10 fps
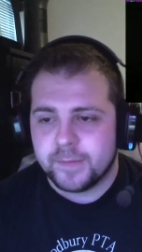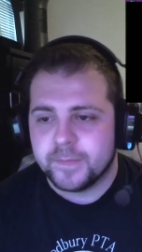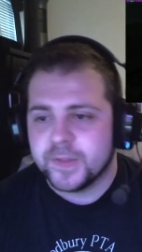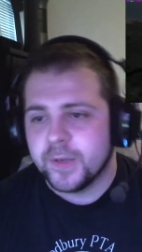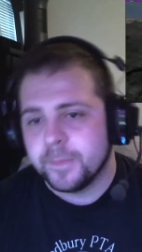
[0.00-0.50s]

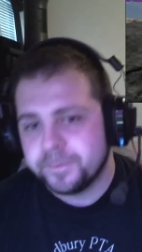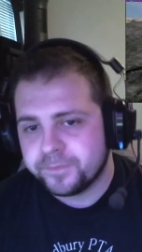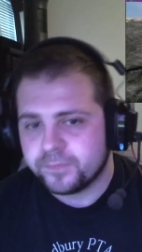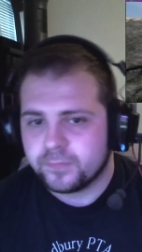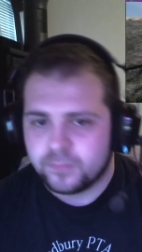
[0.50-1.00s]
So,
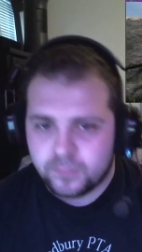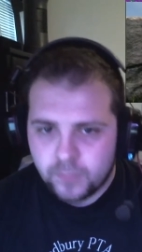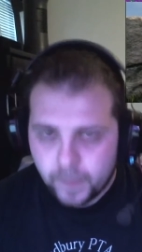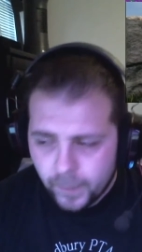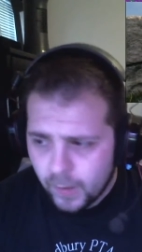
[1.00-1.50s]

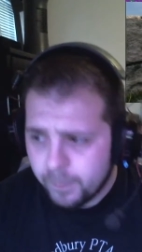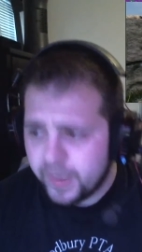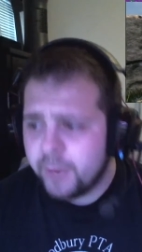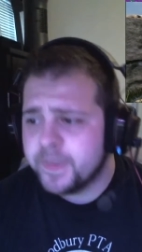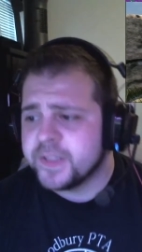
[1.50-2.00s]
but
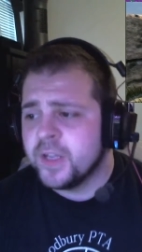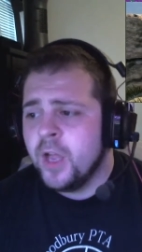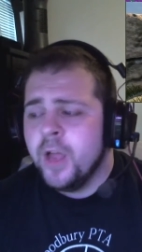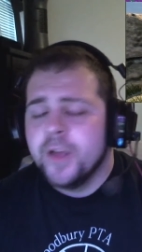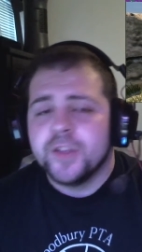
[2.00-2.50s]
anyways,
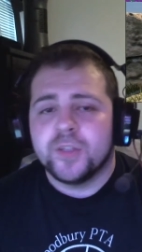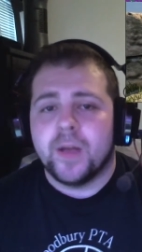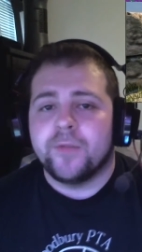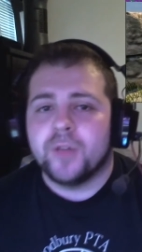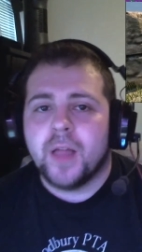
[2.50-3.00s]
so
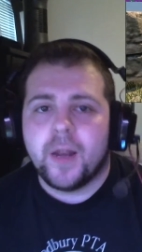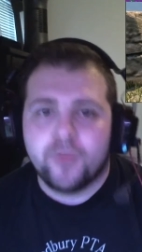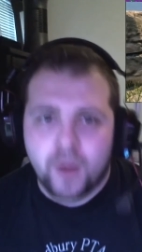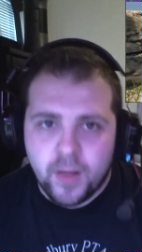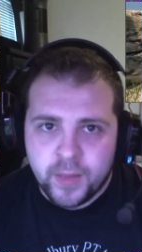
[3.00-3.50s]
after a lot of
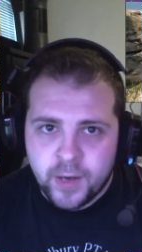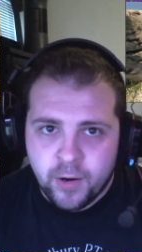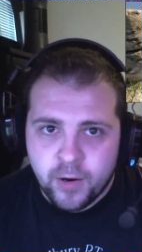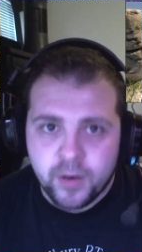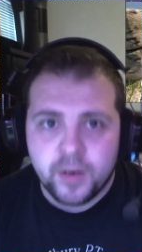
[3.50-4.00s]
trial and
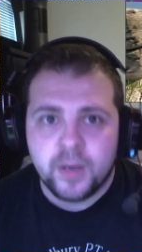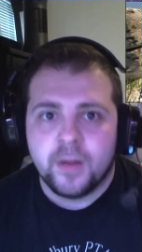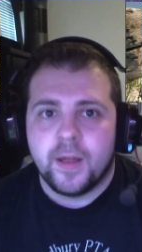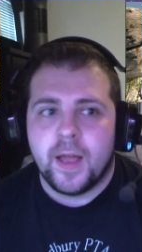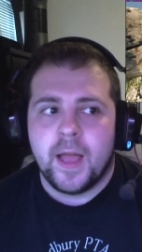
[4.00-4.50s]
error,
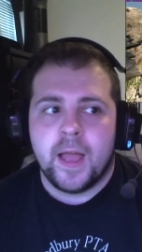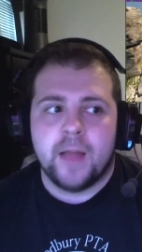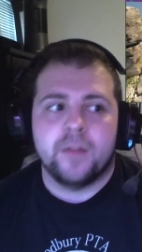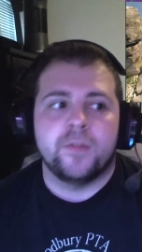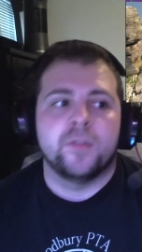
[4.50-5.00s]

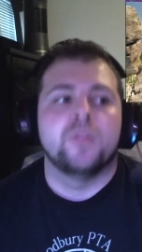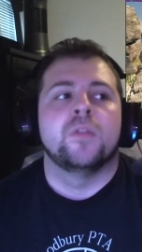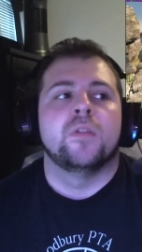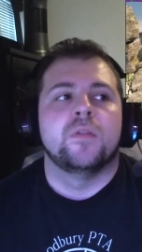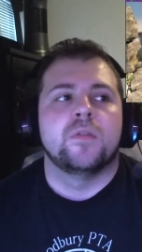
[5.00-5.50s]
and
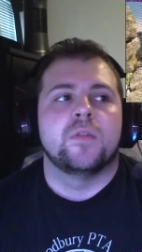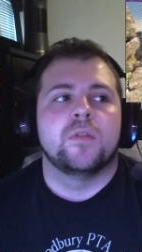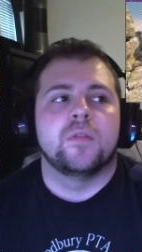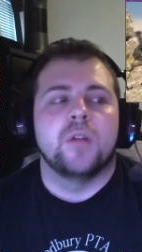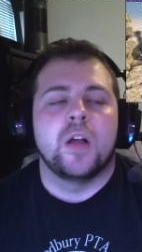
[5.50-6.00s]

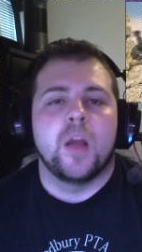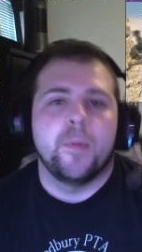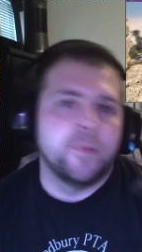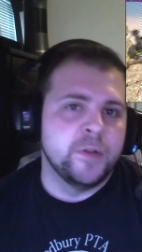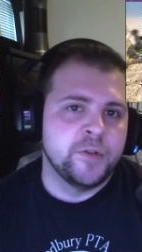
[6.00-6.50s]
a couple
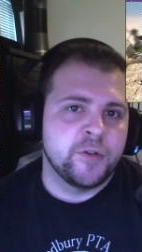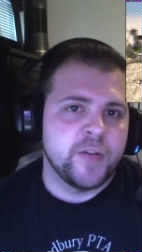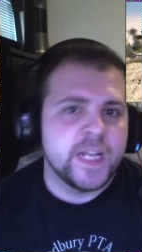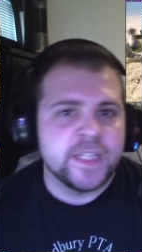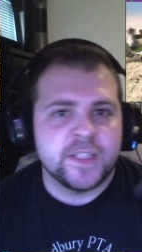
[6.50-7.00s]
blue
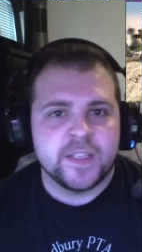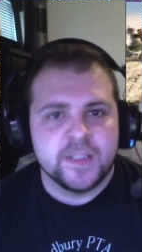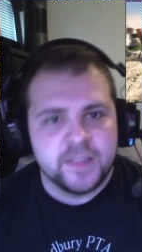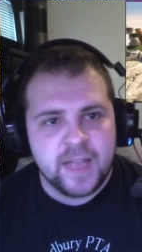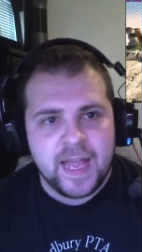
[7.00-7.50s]
screens,
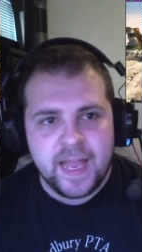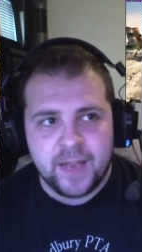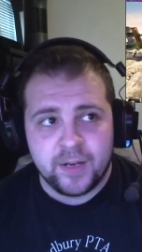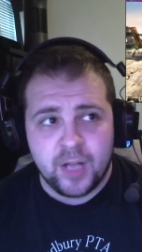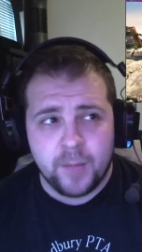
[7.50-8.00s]
and a
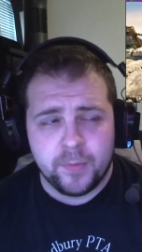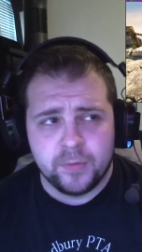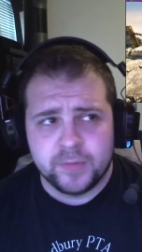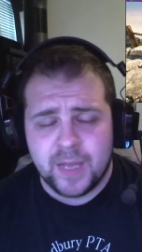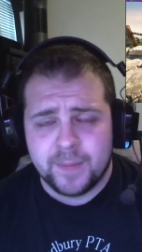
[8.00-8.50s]
couple
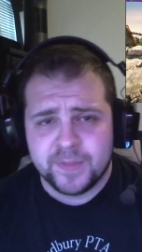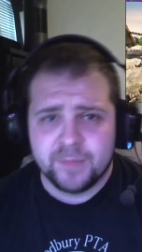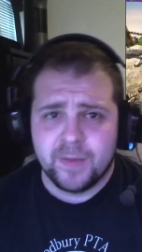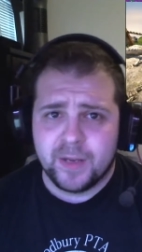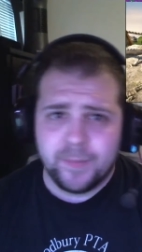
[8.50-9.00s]
times
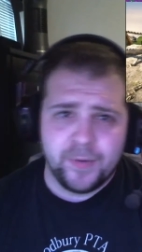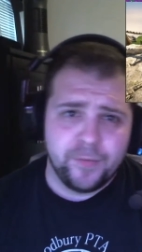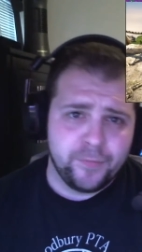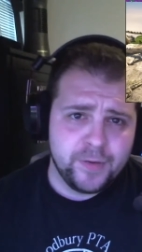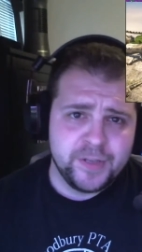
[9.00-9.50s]
my computer
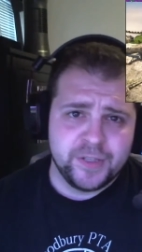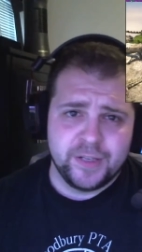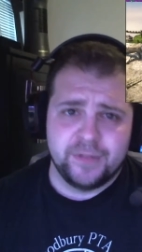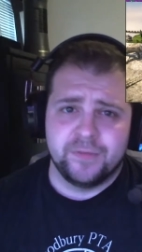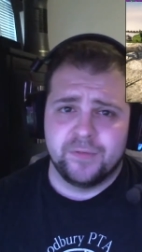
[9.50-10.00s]
freezing
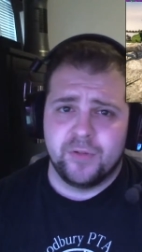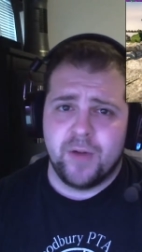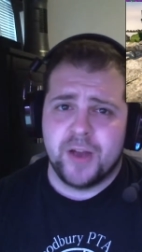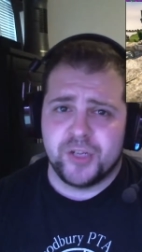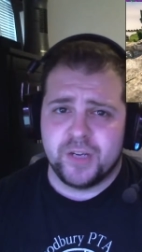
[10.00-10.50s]
and
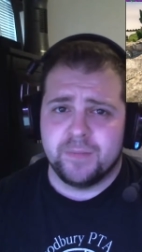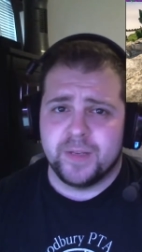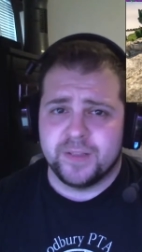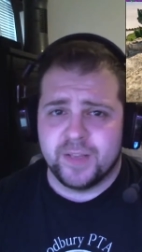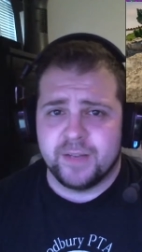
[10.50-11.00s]
crashing
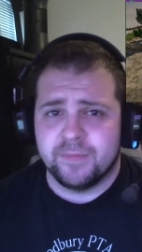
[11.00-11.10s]
because I